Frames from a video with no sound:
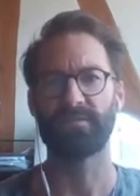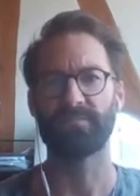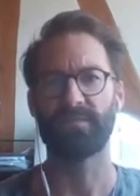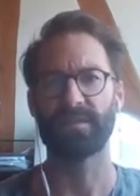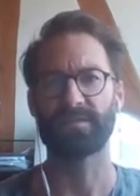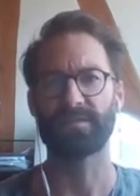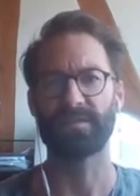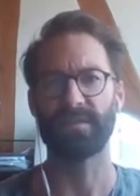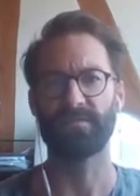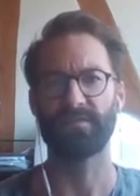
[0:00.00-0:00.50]

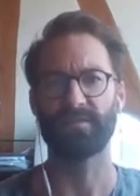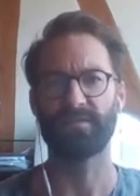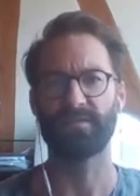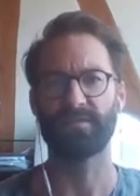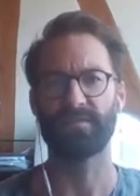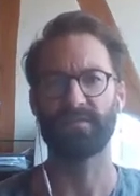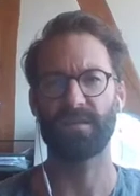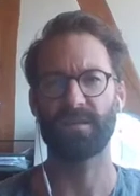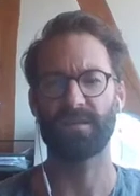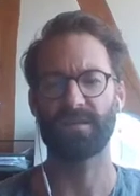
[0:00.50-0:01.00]
That's not
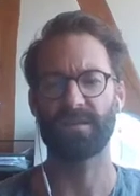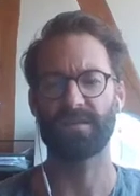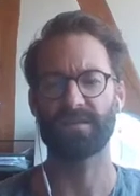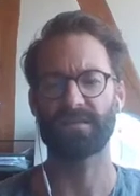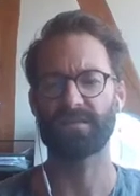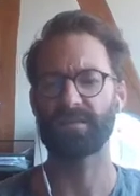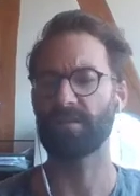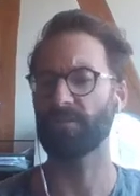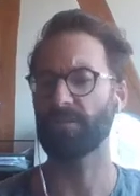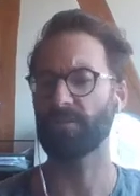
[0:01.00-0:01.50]

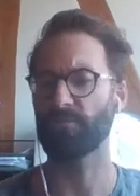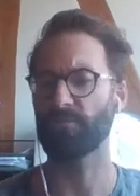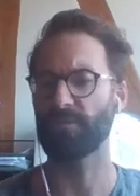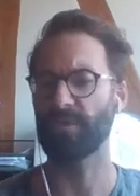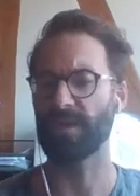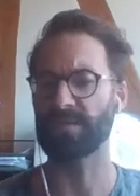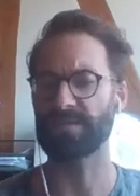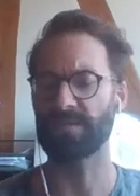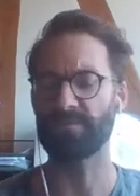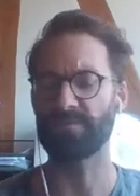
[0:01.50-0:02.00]
necessarily to do with
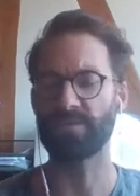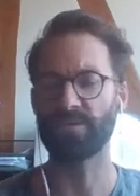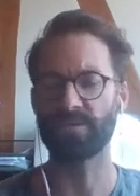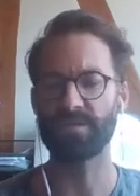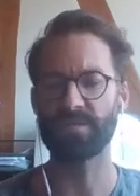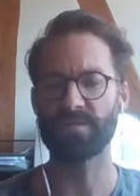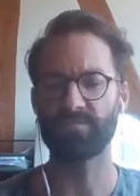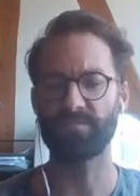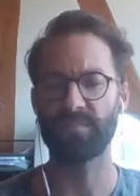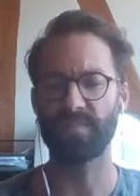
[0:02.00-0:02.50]

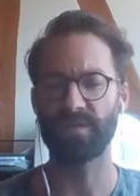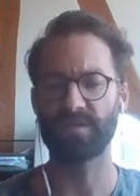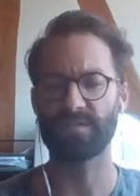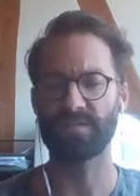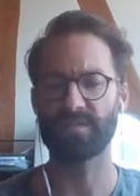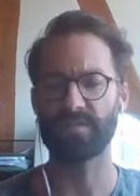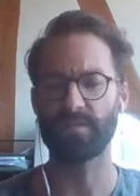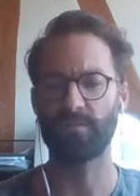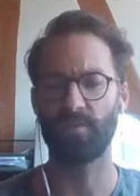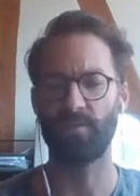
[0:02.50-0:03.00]
asymmetries, but
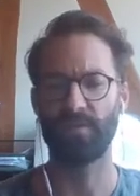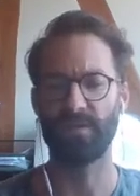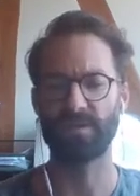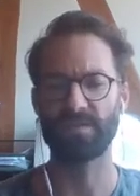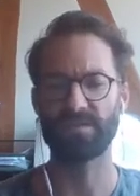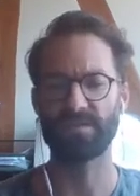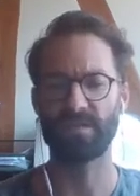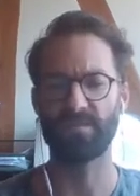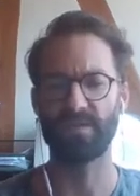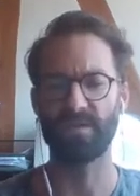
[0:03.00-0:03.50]
similar
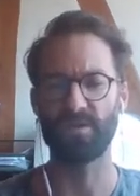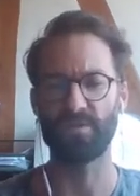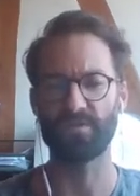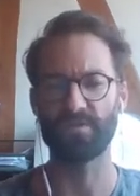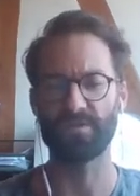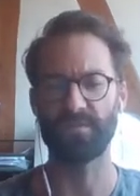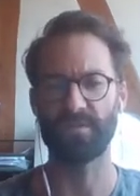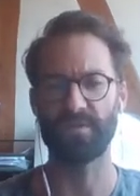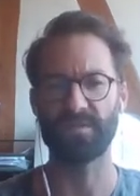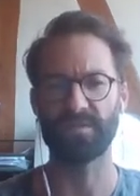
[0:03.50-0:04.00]
things can be
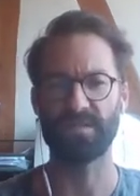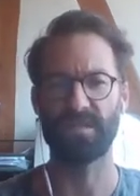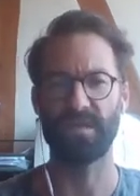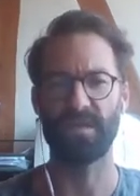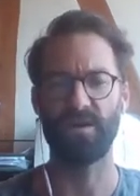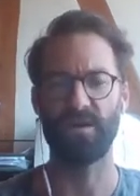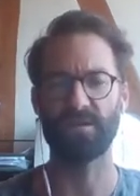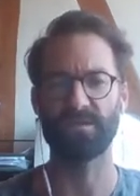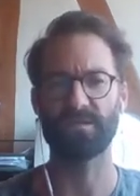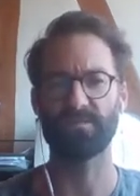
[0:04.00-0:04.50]
used. I mean, the
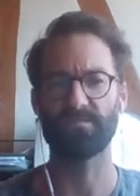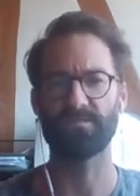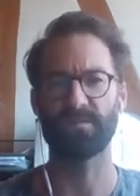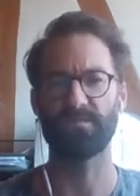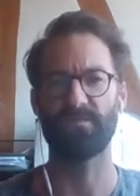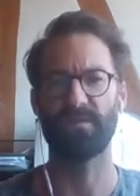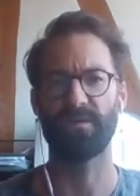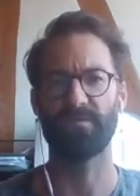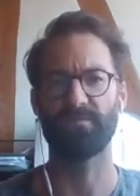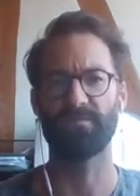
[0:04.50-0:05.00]
concepts
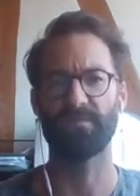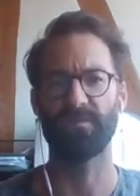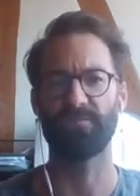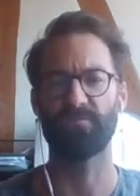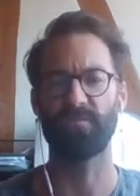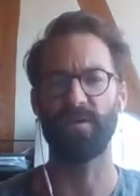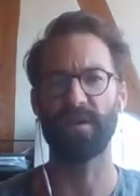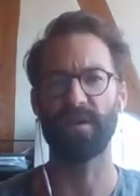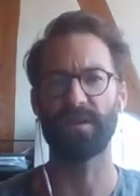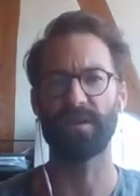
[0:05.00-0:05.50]
of
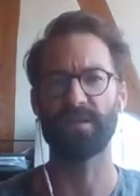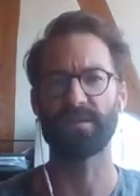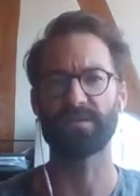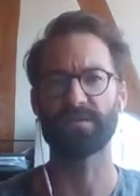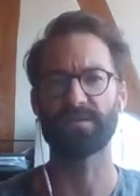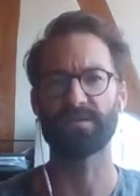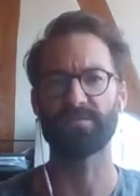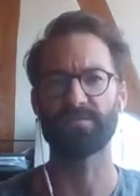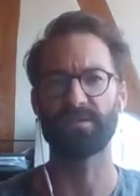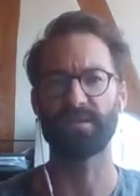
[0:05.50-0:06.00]

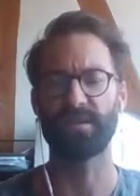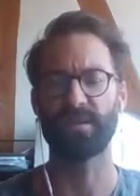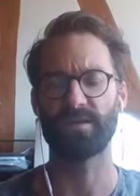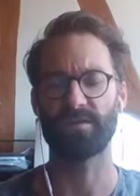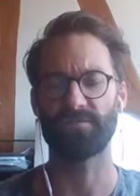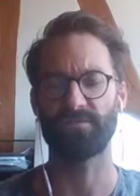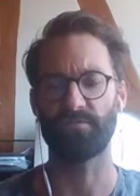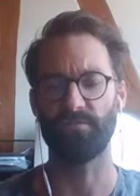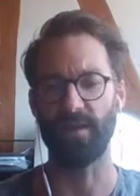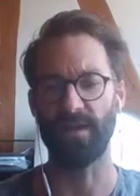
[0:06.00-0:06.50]
readiness, using
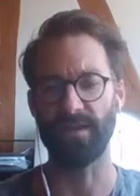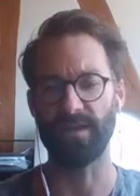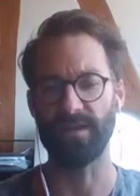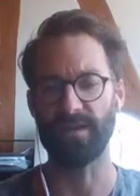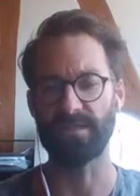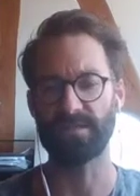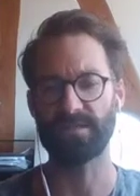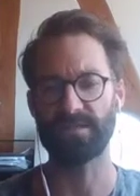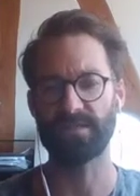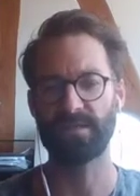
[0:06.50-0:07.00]
NIRS for
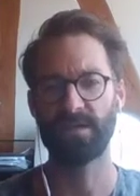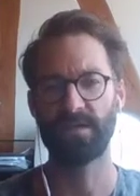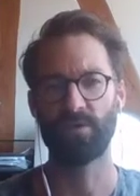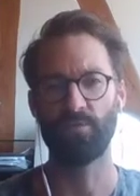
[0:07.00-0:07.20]
readiness,